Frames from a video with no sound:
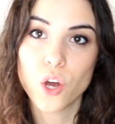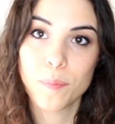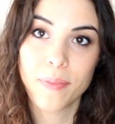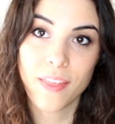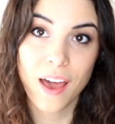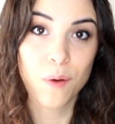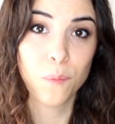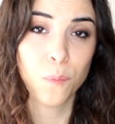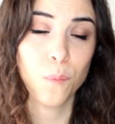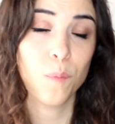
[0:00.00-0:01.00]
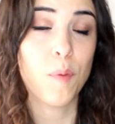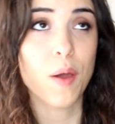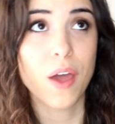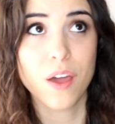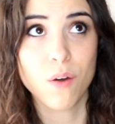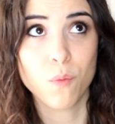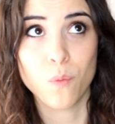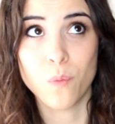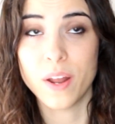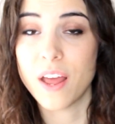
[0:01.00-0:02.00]
just hope that
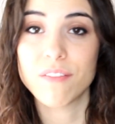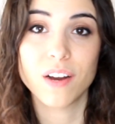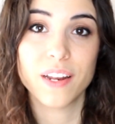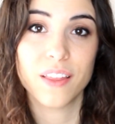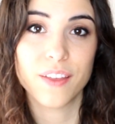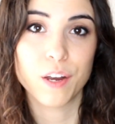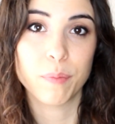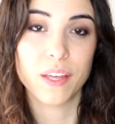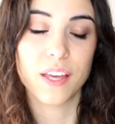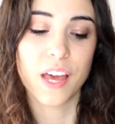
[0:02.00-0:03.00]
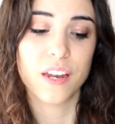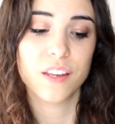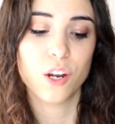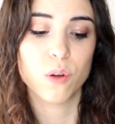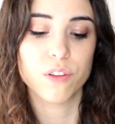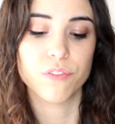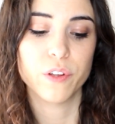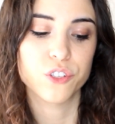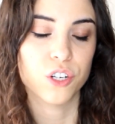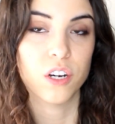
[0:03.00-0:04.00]
whenever I need therapy again, you know, in the
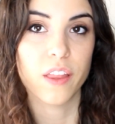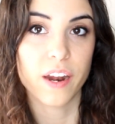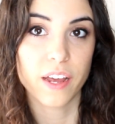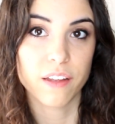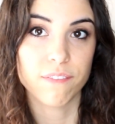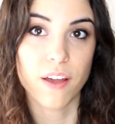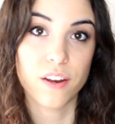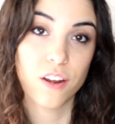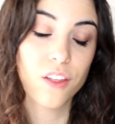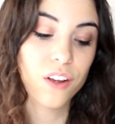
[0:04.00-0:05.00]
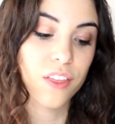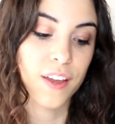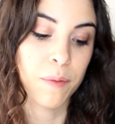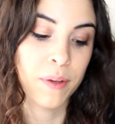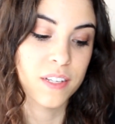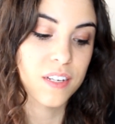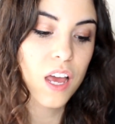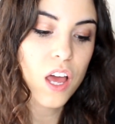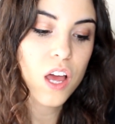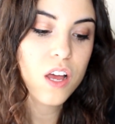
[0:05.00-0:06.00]
future, that I can find another good therapist.
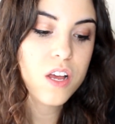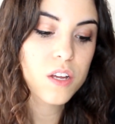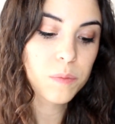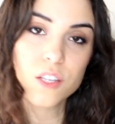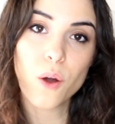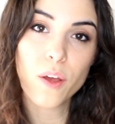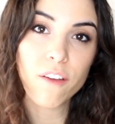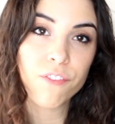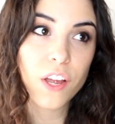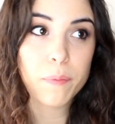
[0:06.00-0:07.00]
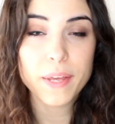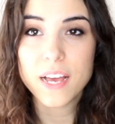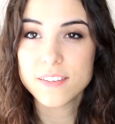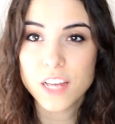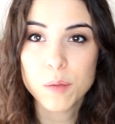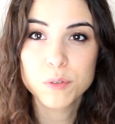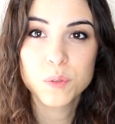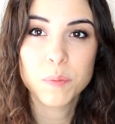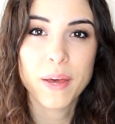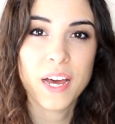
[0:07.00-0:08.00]
So if therapy hasn't helped you
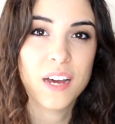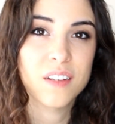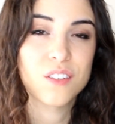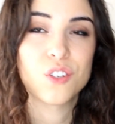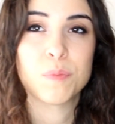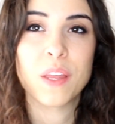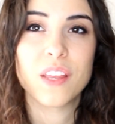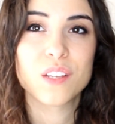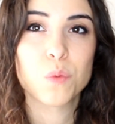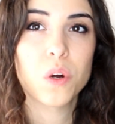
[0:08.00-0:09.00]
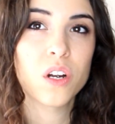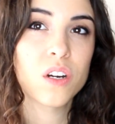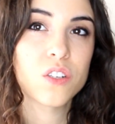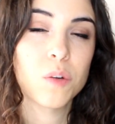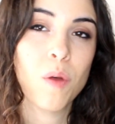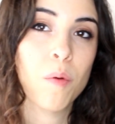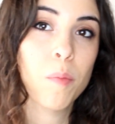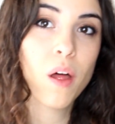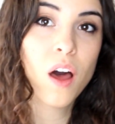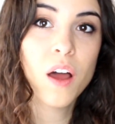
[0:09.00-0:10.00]
in the past or has made things worse or blah
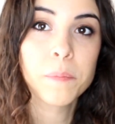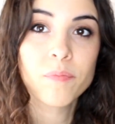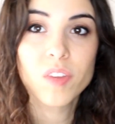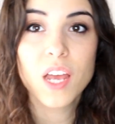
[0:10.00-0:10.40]
blah blah,